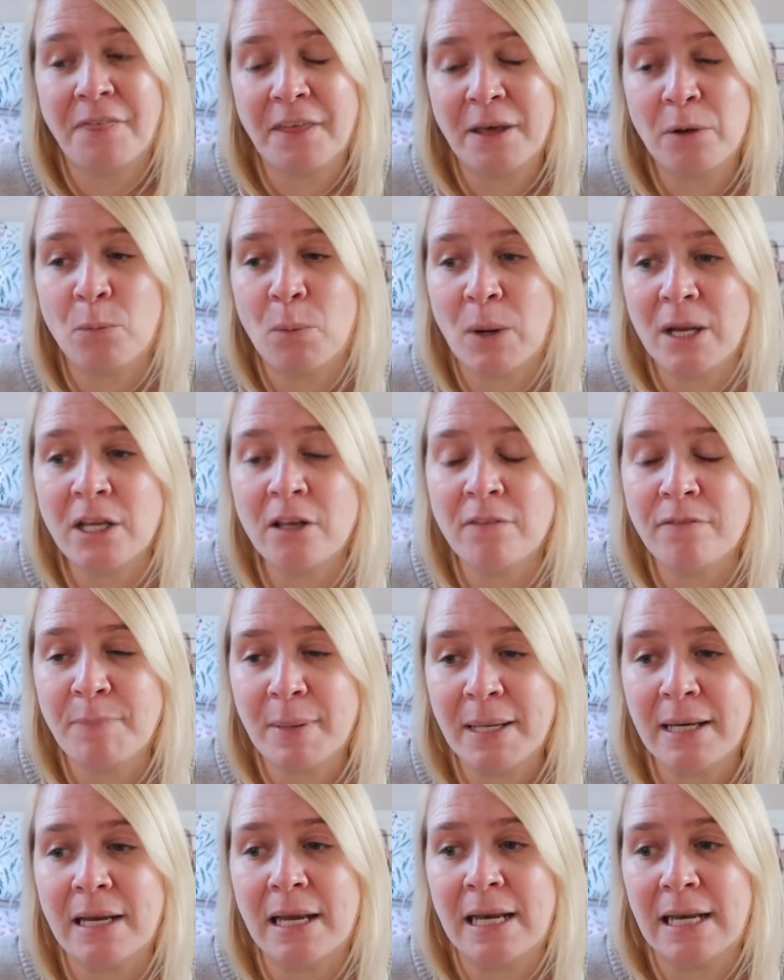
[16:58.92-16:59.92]
I think when you've
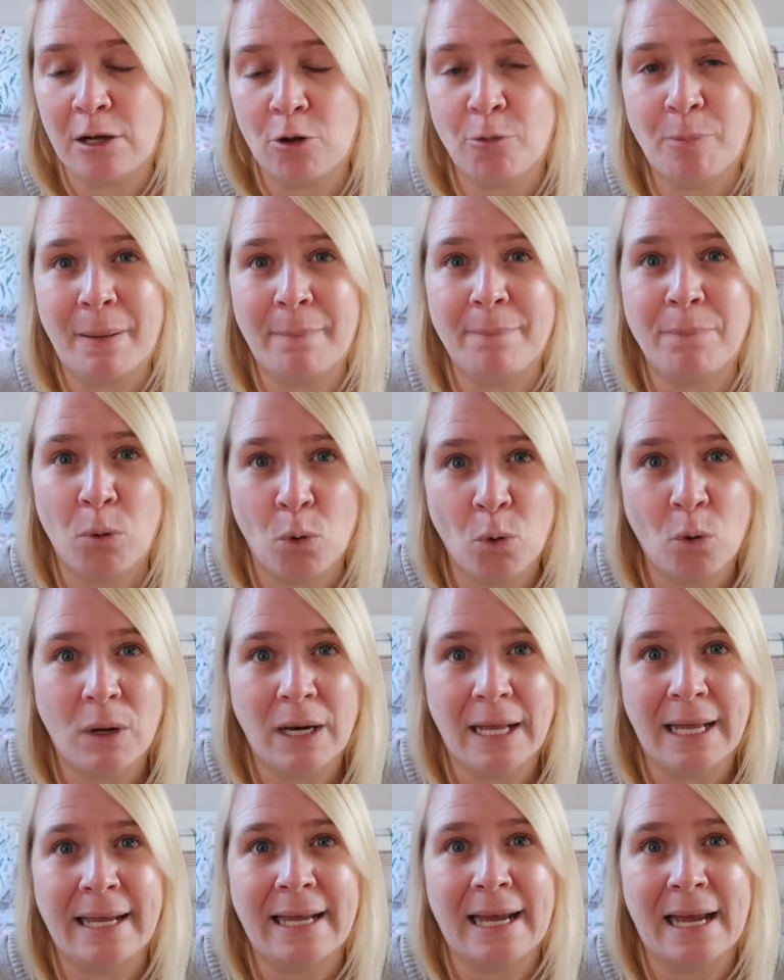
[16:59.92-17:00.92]
been a little bit
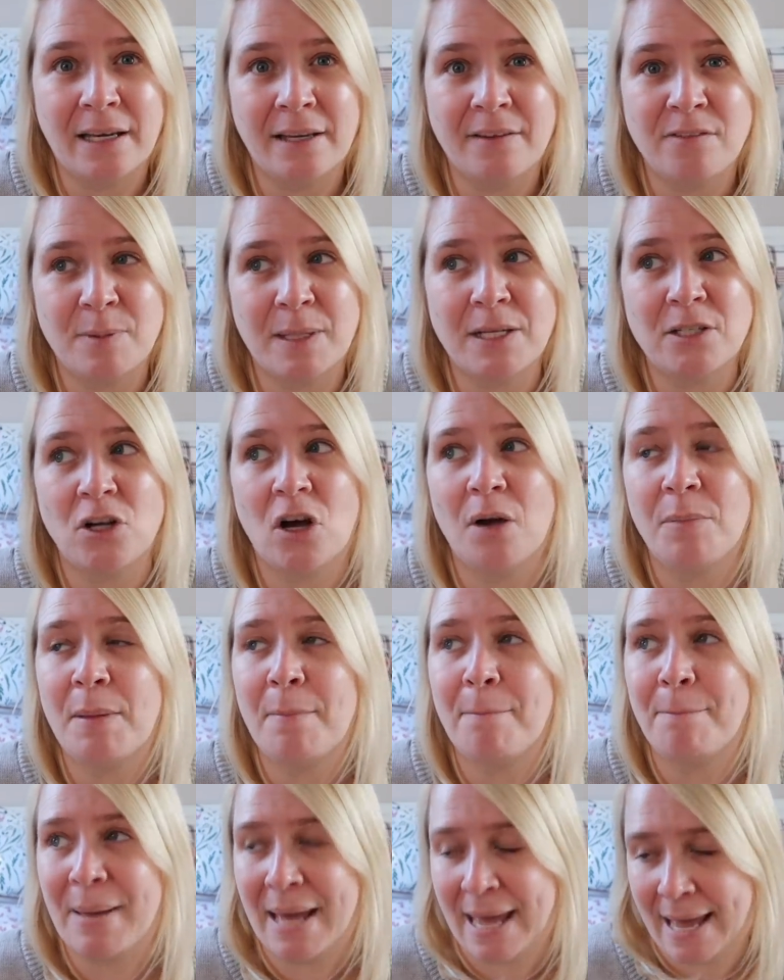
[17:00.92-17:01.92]
poorly and you've spent time
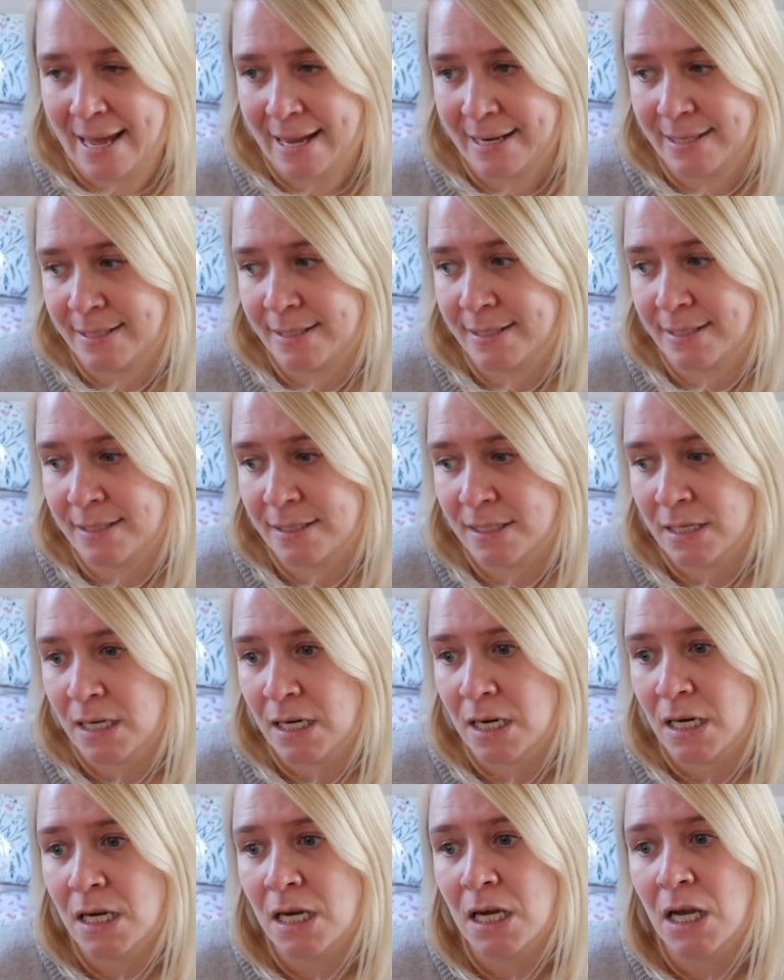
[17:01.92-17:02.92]
in bed,
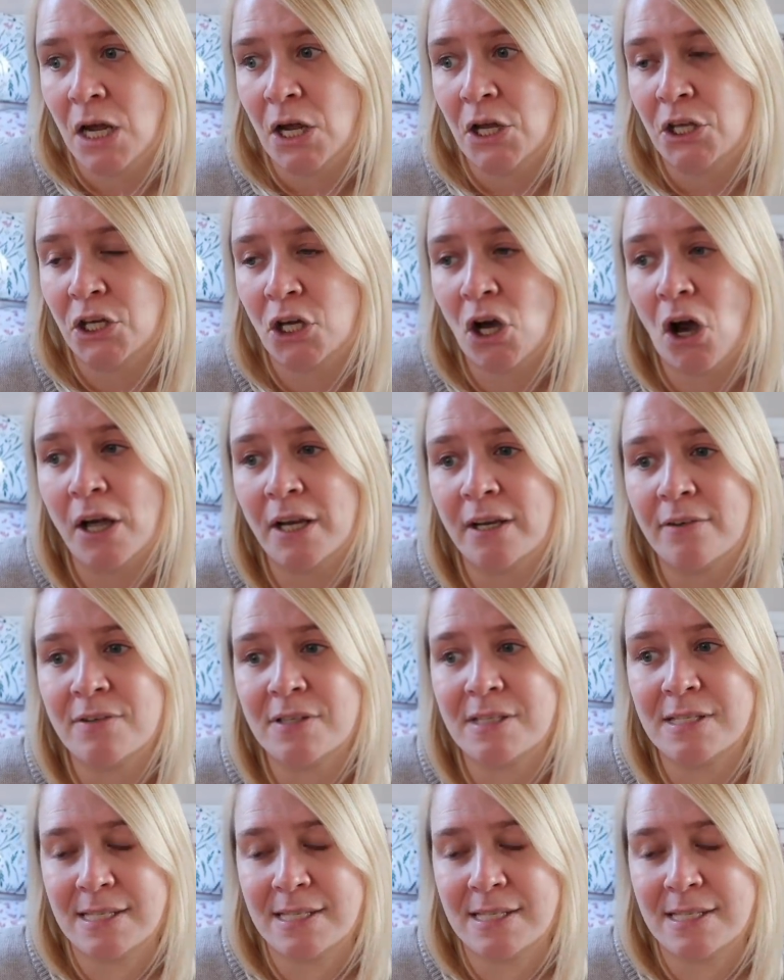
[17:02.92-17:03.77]
you kind of